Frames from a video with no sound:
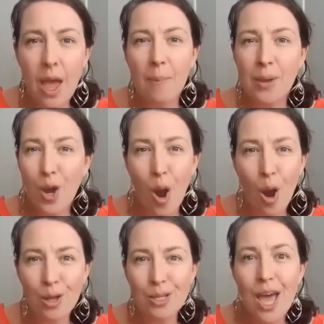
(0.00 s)

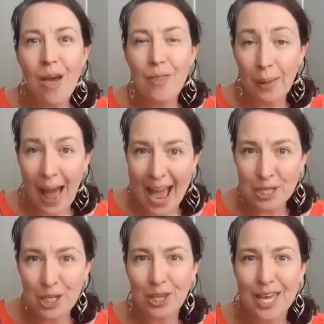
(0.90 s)
because they'll
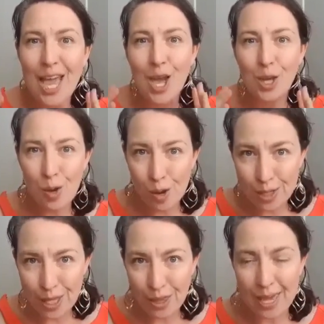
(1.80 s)
actually use
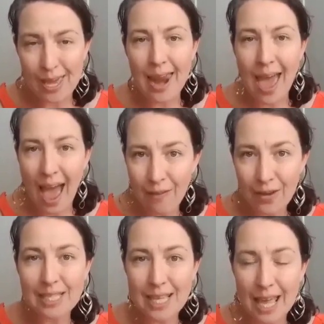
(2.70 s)
the thing and have a
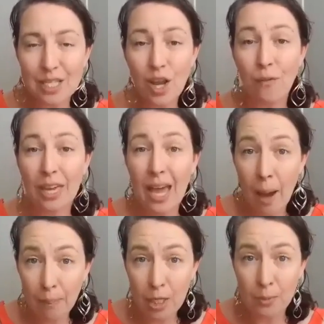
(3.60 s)
sense of
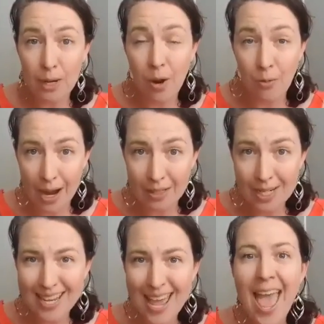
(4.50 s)
accomplishment around it
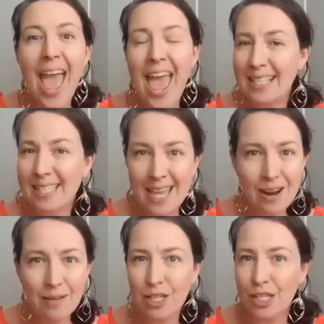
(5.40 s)
instead of
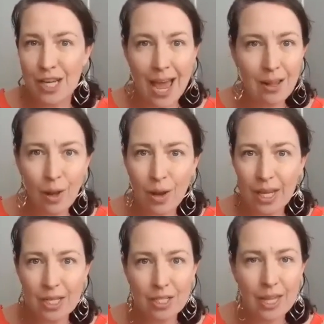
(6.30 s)
just downloading
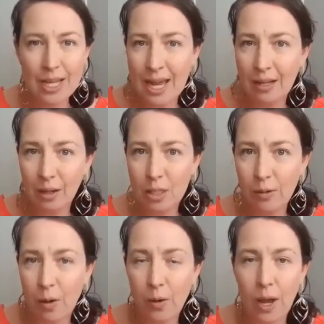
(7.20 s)
it to their downloads
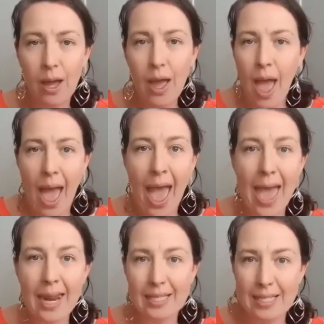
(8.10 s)
folder
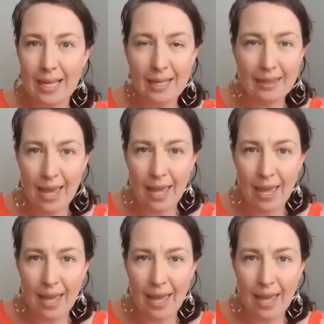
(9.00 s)
and sitting there